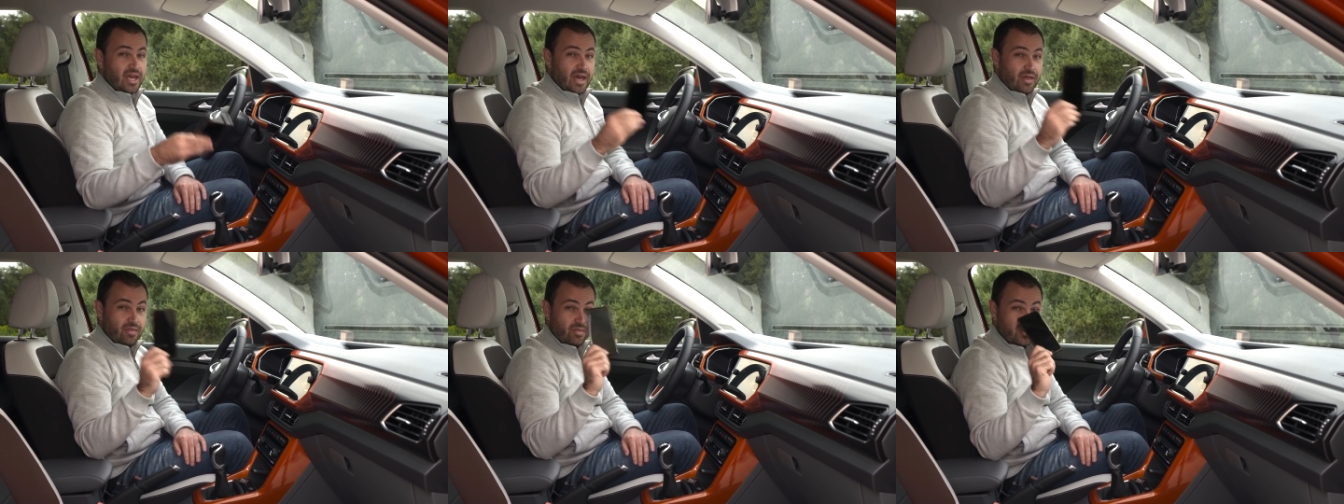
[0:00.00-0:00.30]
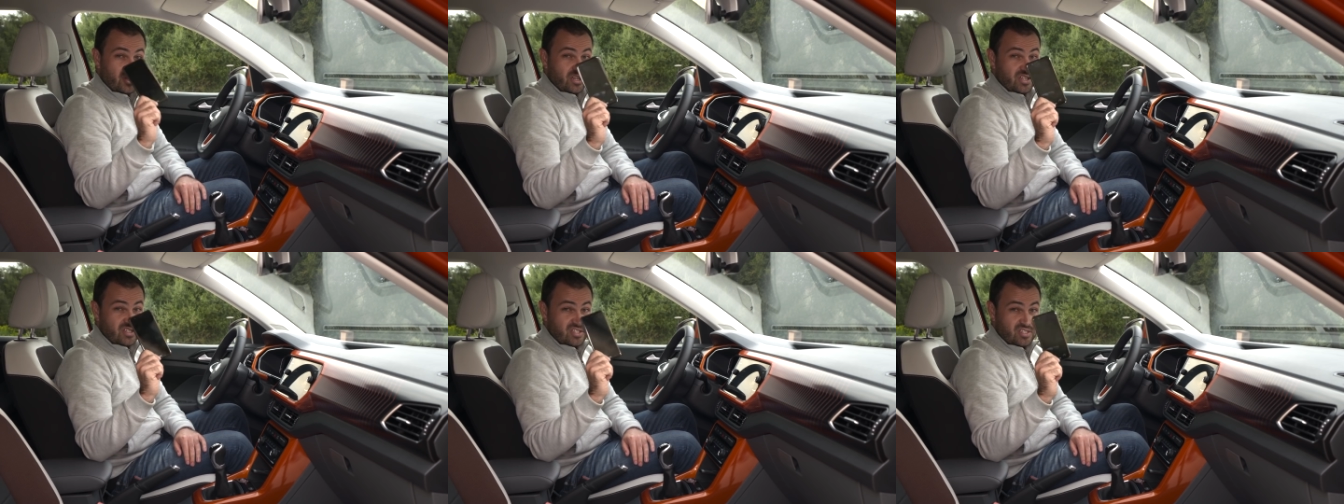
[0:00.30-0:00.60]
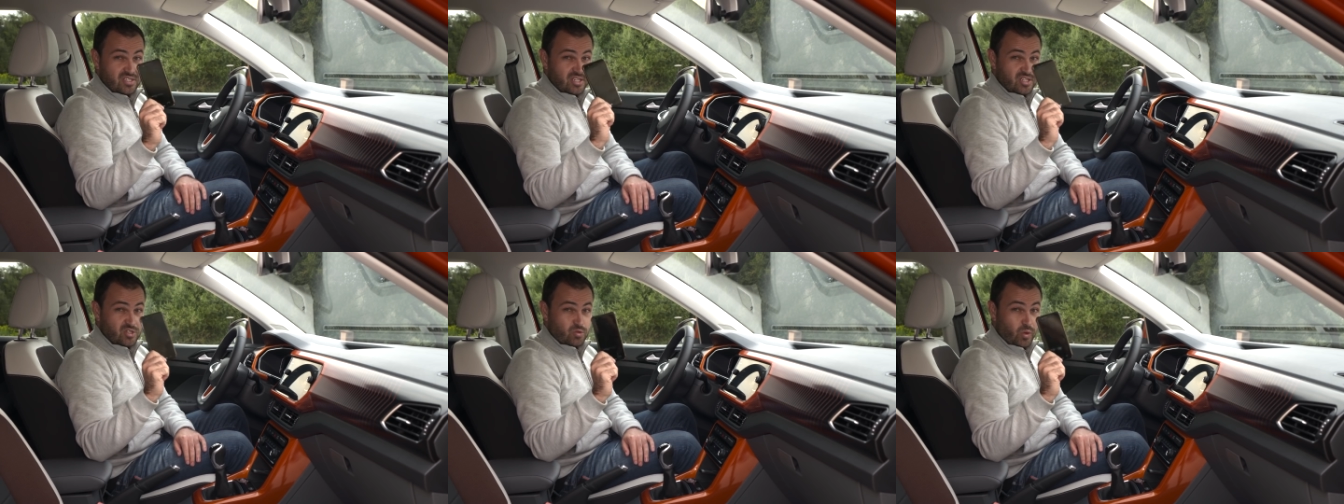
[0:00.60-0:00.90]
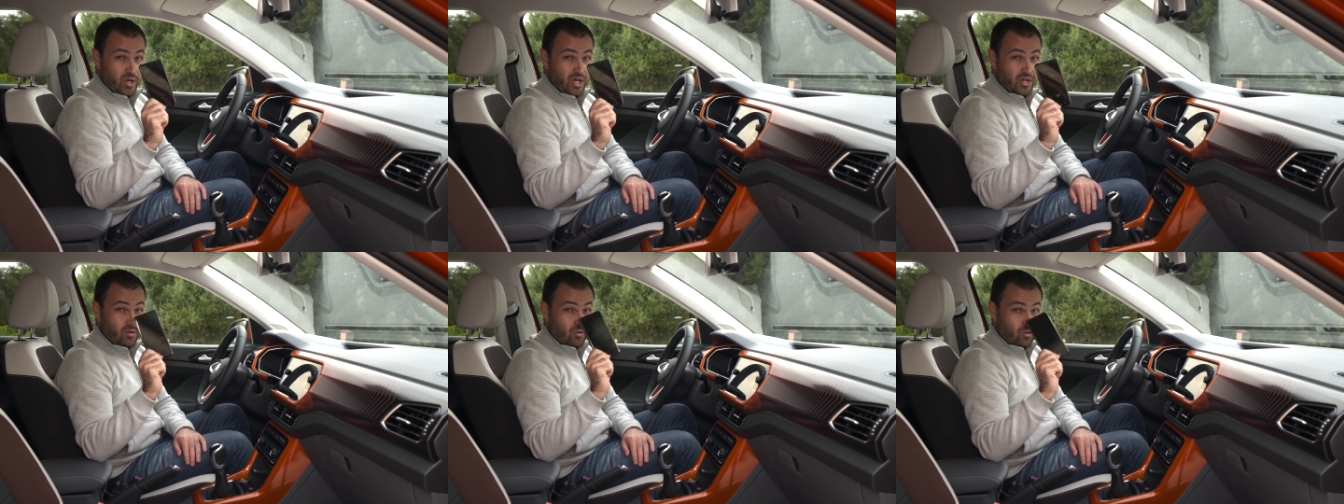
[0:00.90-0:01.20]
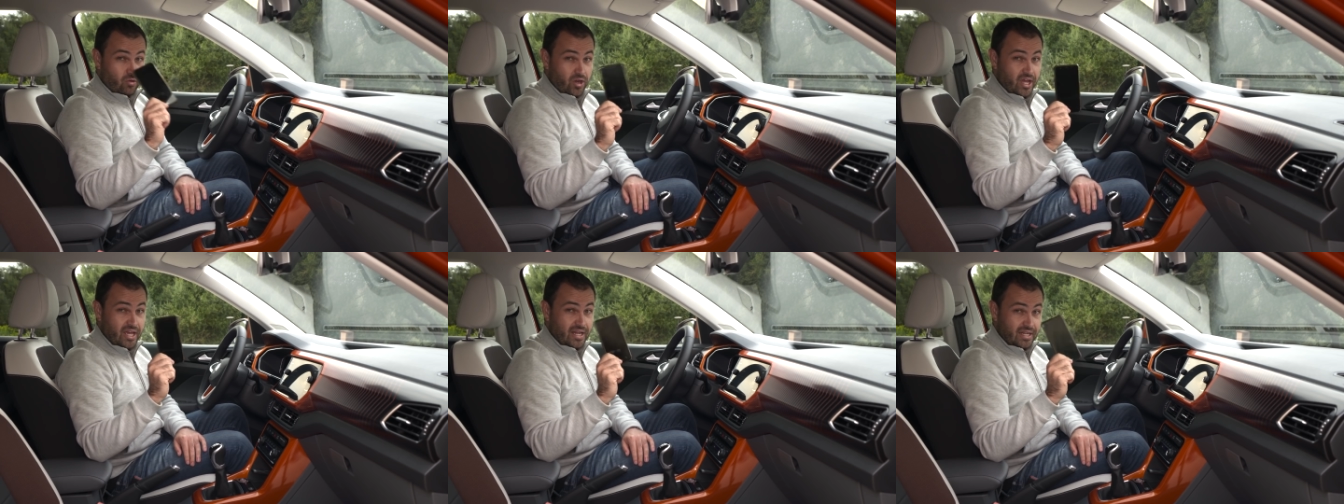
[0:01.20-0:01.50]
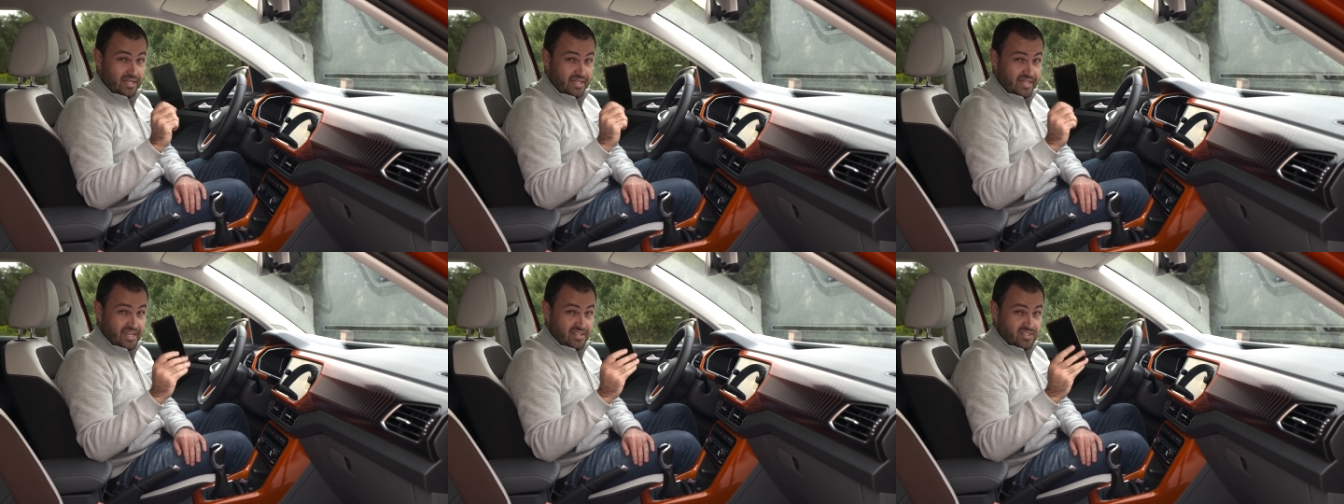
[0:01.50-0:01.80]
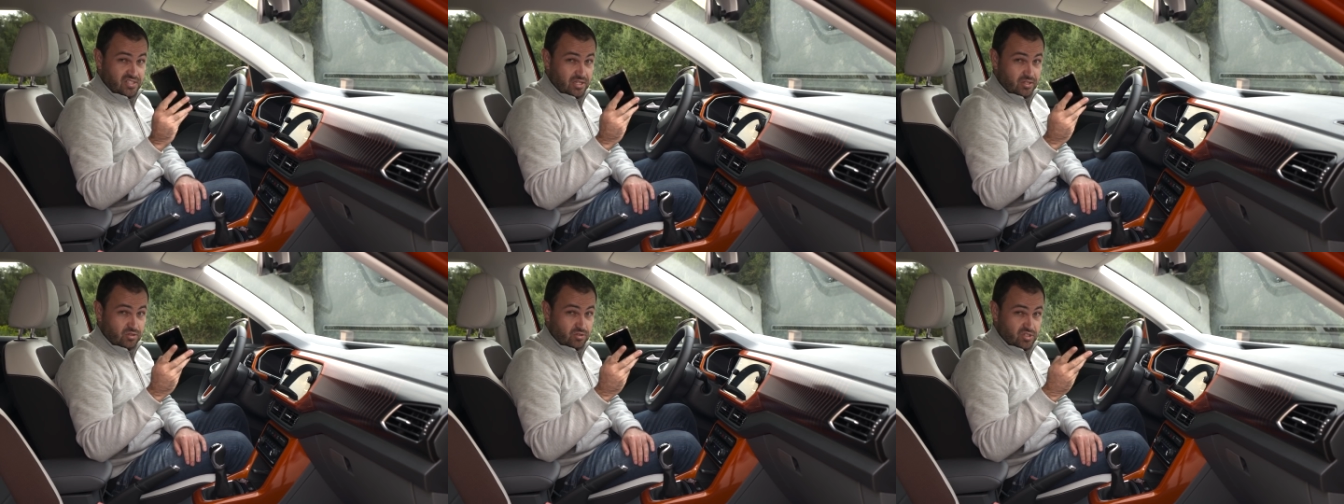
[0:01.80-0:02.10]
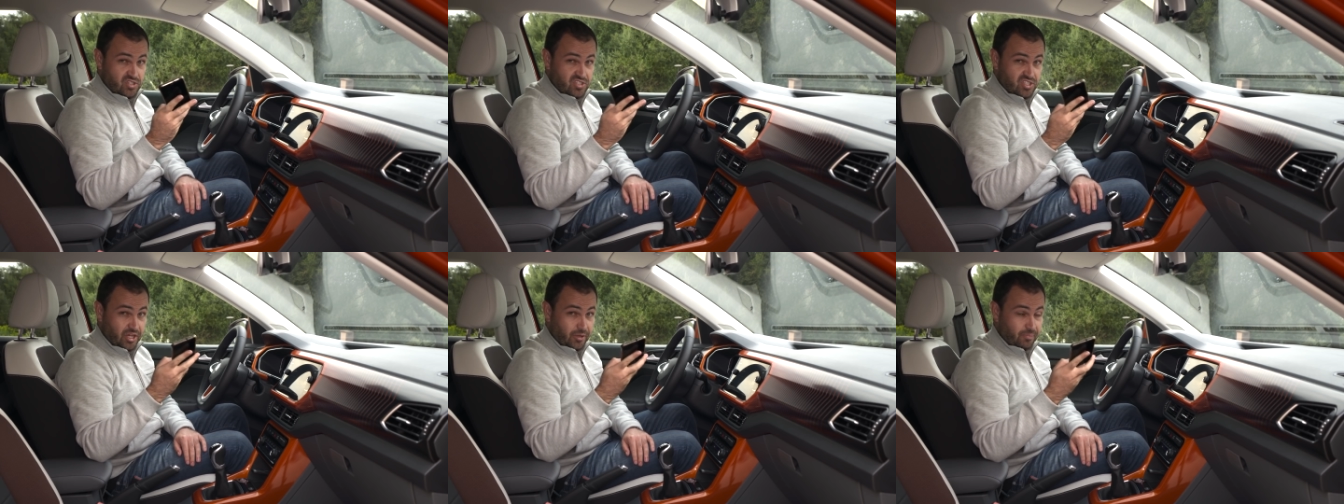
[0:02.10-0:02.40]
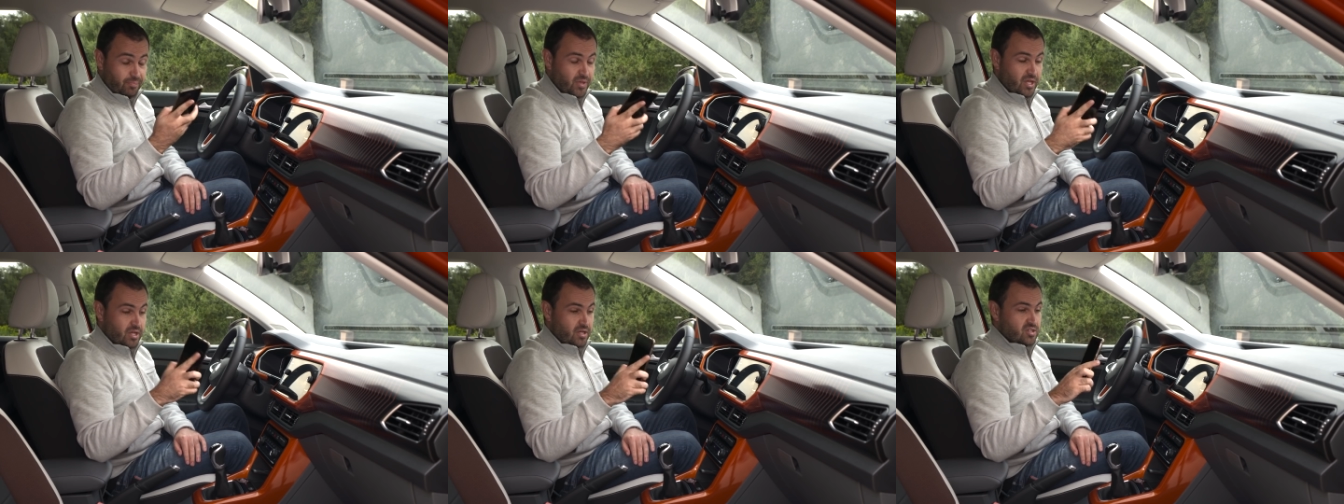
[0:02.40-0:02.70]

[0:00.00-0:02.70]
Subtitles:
And this is where it really gets interesting.